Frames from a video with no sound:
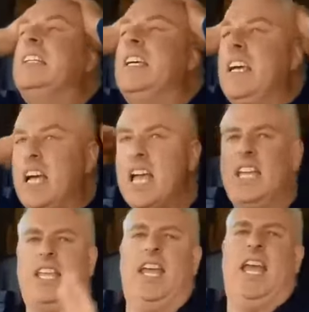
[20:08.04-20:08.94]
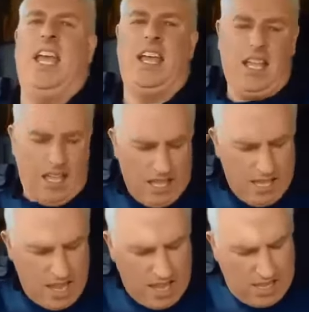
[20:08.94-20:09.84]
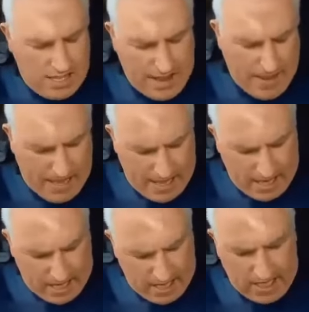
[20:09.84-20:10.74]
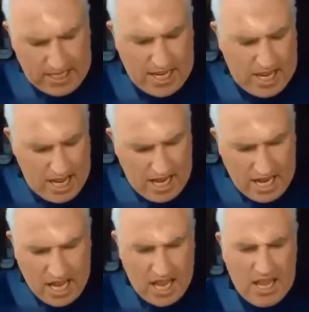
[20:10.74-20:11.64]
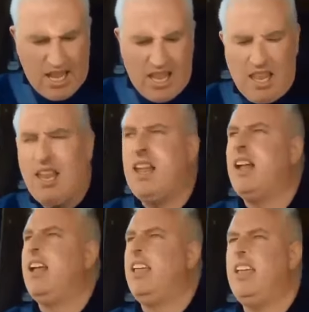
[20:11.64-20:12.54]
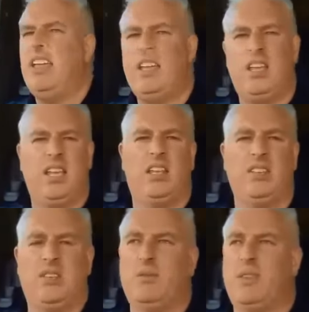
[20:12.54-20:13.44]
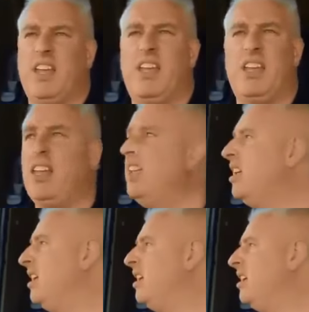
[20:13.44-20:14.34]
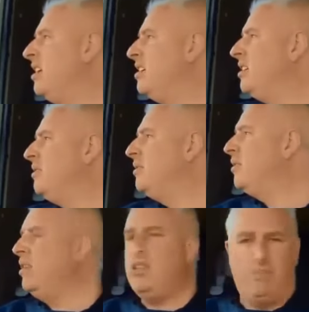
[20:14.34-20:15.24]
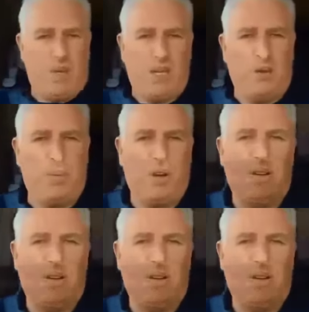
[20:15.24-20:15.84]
Right. Time to head into the city centre. Let's see what we've got to pick up